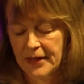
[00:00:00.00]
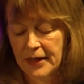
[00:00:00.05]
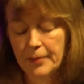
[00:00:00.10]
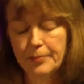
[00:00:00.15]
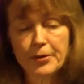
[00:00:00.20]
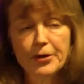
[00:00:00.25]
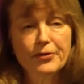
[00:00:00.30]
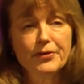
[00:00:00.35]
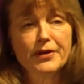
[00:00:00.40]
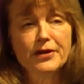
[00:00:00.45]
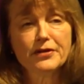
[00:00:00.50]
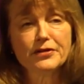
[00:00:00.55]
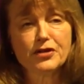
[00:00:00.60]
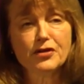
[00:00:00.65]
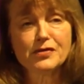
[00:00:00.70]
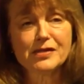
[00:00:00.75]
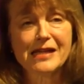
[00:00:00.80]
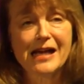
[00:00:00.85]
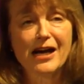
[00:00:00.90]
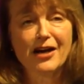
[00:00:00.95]
Imperial
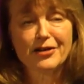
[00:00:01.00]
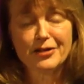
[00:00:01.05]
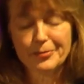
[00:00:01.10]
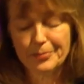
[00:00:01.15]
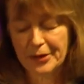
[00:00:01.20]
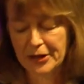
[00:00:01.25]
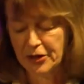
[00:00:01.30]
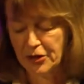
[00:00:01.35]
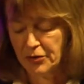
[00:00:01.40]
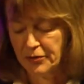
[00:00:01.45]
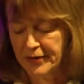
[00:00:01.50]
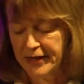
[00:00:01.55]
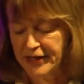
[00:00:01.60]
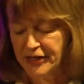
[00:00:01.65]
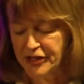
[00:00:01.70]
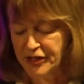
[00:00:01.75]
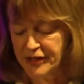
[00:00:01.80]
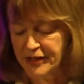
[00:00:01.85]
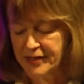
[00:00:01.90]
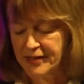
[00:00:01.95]
knows how to be
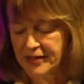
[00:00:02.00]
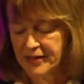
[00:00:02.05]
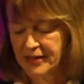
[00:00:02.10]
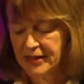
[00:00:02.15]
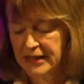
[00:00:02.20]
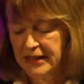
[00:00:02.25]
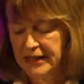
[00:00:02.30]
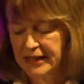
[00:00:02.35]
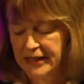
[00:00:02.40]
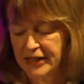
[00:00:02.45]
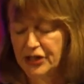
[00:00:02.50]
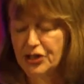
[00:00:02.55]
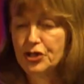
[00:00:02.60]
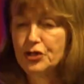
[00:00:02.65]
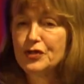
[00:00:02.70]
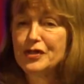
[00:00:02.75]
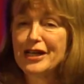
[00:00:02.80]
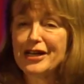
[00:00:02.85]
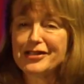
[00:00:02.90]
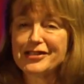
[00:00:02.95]
courageous. In
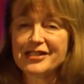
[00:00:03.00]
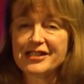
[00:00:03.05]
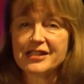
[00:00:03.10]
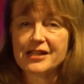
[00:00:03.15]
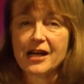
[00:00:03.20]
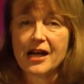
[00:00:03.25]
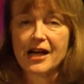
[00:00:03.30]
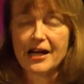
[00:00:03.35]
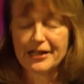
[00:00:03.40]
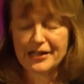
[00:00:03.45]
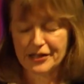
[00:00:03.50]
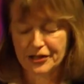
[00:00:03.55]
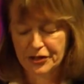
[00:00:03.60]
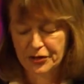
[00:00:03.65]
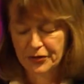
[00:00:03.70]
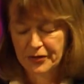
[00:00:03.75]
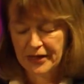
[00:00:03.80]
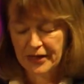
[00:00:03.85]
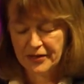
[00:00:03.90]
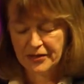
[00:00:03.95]
2009 and
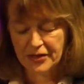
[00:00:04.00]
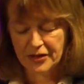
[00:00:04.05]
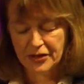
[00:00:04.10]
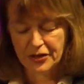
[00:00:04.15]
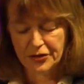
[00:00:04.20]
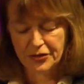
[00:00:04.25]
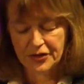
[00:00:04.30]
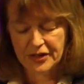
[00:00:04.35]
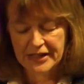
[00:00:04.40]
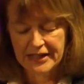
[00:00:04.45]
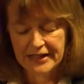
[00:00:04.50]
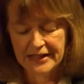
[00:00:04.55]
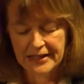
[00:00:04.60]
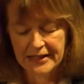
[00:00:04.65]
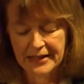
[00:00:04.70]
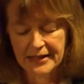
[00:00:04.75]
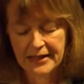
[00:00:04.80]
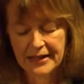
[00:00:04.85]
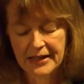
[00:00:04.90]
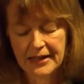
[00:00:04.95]

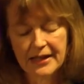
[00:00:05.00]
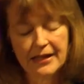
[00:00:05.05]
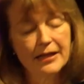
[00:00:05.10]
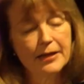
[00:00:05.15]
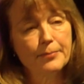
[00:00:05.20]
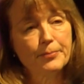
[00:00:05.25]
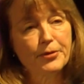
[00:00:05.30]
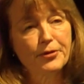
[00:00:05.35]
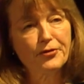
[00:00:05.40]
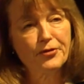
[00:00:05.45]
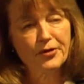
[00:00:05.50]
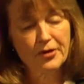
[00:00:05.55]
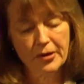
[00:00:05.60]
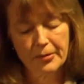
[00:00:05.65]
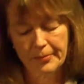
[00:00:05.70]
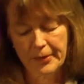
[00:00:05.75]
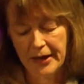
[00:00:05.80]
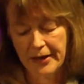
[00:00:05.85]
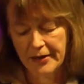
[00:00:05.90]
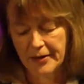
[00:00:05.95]
2013,
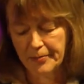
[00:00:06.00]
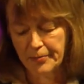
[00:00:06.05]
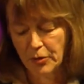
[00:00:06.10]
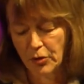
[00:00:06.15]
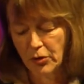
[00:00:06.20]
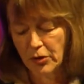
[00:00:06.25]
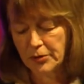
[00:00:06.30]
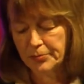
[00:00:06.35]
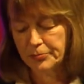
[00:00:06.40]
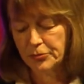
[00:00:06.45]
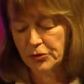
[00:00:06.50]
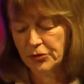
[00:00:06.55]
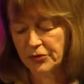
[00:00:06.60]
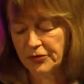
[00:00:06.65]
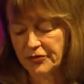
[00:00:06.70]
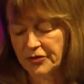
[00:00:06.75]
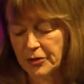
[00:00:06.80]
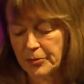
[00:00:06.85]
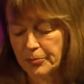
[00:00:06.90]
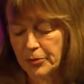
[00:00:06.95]
Imperial made the bold
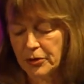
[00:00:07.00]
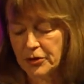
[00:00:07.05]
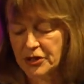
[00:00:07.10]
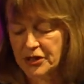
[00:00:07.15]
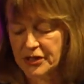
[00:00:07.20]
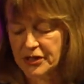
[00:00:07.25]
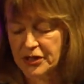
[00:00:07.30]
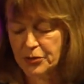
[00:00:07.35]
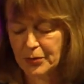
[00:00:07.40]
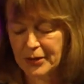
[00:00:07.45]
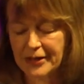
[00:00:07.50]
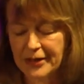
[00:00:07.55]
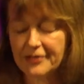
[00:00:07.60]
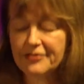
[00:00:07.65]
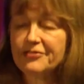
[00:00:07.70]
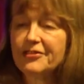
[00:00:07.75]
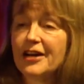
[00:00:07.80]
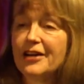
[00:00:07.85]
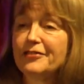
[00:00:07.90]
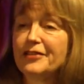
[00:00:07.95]
move to purchase
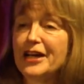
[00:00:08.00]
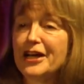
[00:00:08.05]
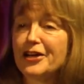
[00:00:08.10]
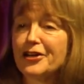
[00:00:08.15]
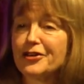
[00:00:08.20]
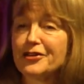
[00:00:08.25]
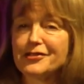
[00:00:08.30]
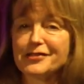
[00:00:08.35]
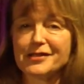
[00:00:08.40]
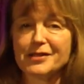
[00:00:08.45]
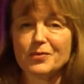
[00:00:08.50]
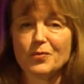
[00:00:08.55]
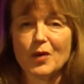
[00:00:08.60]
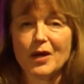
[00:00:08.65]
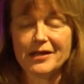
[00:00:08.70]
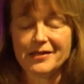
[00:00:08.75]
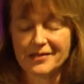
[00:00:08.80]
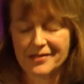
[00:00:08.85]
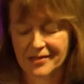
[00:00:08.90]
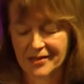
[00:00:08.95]
25 acres in
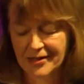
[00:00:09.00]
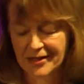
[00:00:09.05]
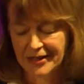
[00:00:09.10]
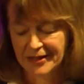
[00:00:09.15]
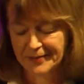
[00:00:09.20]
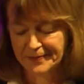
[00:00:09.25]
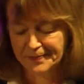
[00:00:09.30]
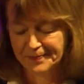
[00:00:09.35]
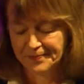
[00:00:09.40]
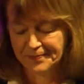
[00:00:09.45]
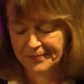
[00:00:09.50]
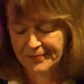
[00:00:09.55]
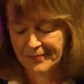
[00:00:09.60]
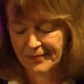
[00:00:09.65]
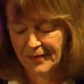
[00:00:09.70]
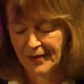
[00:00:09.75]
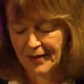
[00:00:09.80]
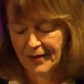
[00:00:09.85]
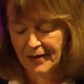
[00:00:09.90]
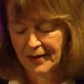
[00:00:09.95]
White City.
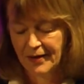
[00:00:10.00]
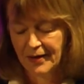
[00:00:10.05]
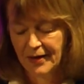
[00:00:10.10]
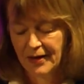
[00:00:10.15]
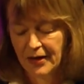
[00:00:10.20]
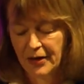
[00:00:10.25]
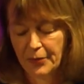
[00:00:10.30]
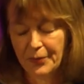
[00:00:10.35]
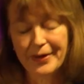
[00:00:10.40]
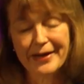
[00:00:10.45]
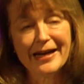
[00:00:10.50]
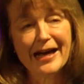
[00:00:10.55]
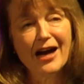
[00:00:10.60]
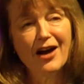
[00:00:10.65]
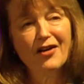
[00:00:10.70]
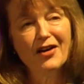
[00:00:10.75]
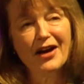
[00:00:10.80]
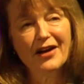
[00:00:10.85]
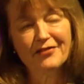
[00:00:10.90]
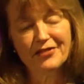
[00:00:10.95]
We
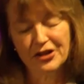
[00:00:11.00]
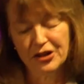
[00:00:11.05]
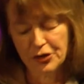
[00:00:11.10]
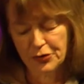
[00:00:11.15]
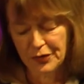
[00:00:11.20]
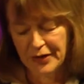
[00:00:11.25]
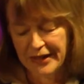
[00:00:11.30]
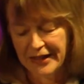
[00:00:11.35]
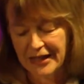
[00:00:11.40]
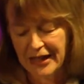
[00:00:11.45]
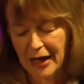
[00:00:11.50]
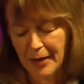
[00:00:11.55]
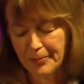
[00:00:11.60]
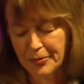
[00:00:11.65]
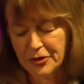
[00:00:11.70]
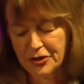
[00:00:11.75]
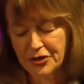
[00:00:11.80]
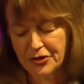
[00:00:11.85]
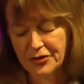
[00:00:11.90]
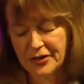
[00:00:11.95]
now have a unique
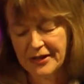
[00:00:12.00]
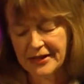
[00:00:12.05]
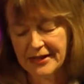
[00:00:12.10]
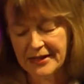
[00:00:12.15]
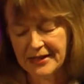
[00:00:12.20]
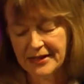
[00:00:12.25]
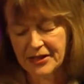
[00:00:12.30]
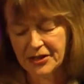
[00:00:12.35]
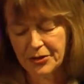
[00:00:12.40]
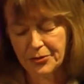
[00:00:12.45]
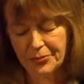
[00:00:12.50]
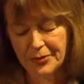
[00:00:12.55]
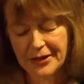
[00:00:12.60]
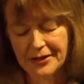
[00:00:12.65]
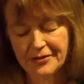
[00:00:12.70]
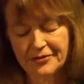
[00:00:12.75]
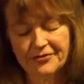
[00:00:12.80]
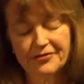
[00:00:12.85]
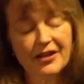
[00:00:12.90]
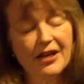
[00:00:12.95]
opportunity to
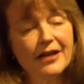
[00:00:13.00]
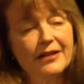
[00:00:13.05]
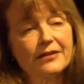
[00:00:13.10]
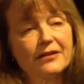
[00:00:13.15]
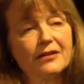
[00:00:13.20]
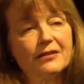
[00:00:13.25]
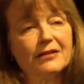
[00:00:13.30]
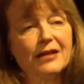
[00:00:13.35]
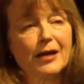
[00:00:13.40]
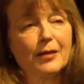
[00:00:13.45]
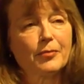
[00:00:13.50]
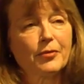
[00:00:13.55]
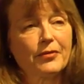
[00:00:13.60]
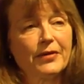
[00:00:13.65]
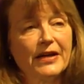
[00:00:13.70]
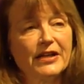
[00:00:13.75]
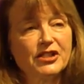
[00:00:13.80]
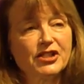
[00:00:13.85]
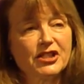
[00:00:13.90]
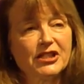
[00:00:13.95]
redefine
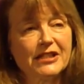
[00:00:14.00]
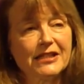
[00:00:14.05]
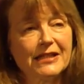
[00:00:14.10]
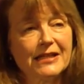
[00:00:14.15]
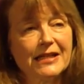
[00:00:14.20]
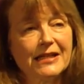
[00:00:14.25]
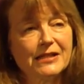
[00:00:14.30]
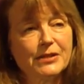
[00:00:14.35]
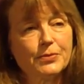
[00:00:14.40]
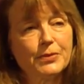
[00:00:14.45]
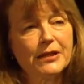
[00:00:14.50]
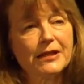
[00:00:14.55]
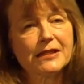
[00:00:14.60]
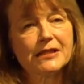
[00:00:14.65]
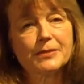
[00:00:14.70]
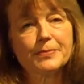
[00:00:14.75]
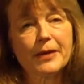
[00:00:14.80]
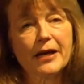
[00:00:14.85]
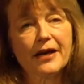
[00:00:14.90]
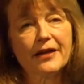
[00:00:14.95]
collaboration as we
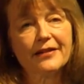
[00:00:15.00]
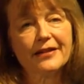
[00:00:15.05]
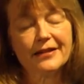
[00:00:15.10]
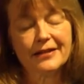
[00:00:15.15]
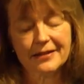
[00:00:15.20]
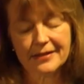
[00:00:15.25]
expand the